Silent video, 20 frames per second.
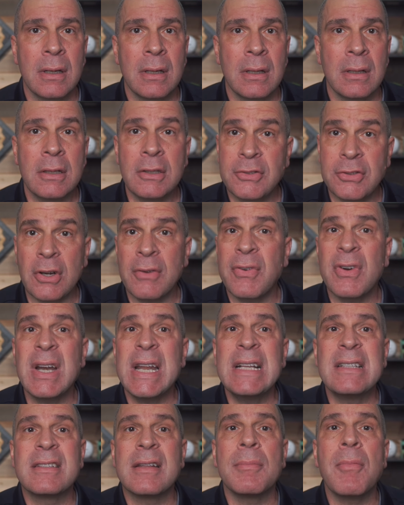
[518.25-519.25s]
The server
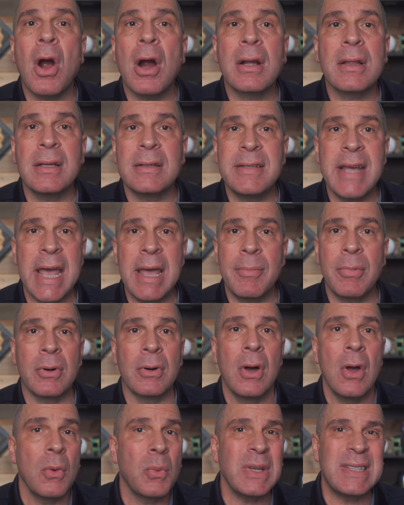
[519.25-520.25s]
needs to mark the
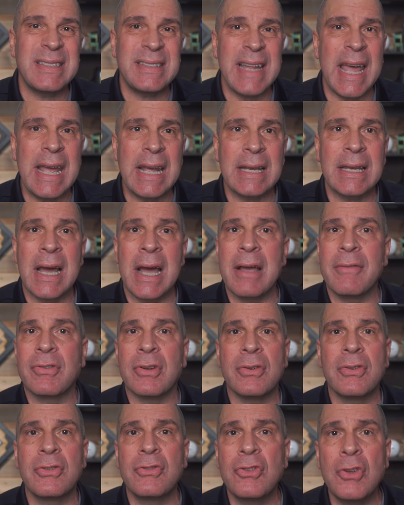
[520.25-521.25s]
table with steak knives
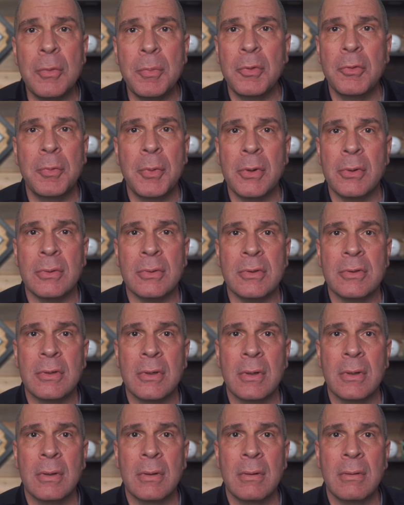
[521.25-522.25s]
or soup spoons,
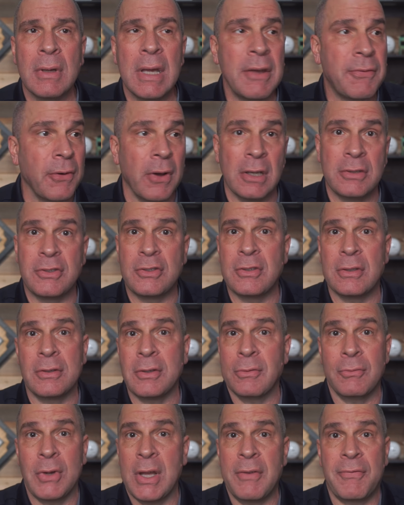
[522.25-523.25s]

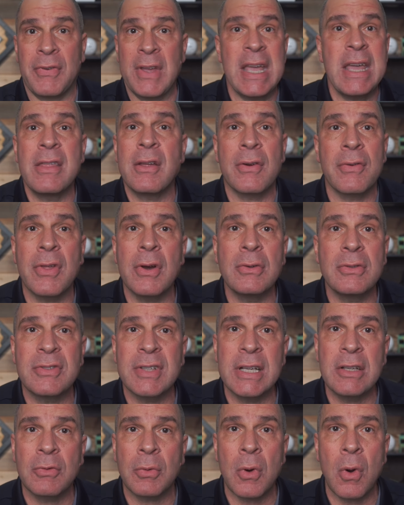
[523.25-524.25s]
if either of those
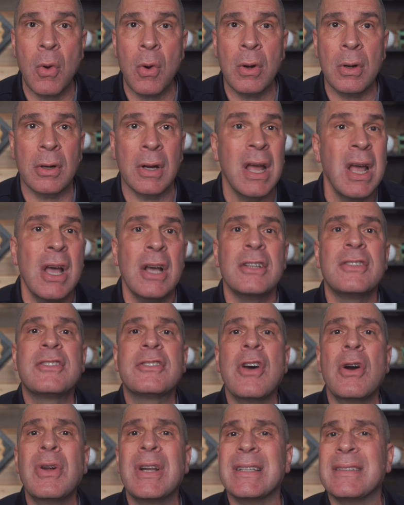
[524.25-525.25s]
things were ordered.
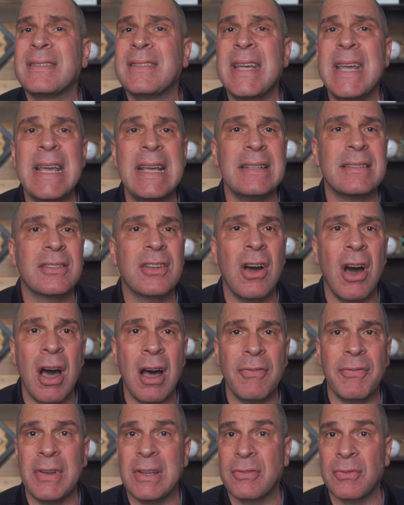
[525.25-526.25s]
Sodas, teas,
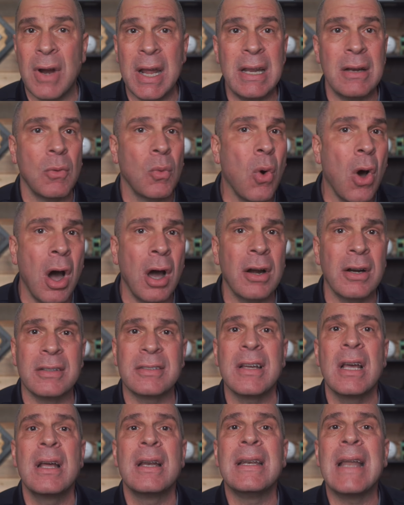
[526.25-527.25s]
coffees, right?
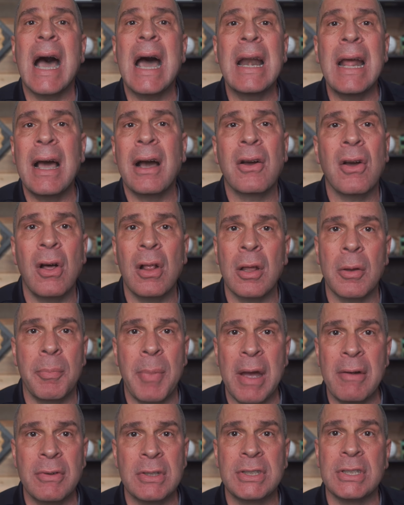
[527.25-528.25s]
Waters, non-alcoholic
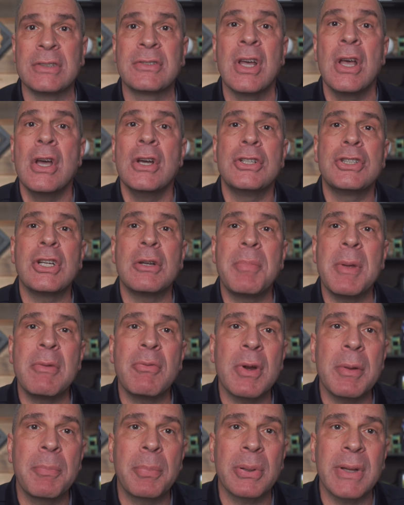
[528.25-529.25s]
beverages should be
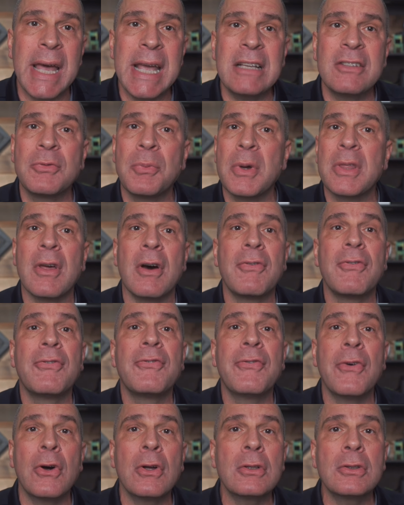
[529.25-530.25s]
replaced with a
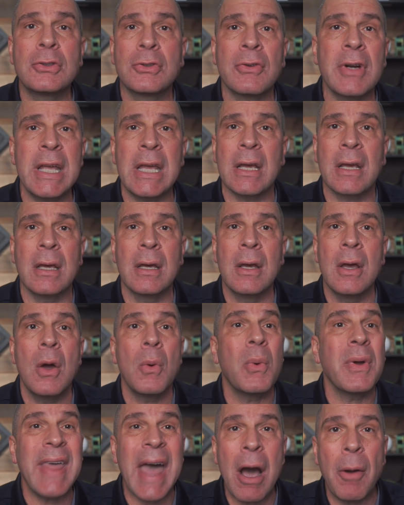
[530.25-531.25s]
full drink
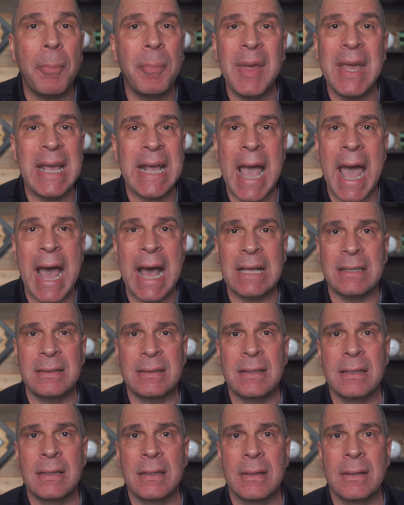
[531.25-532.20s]
without being asked.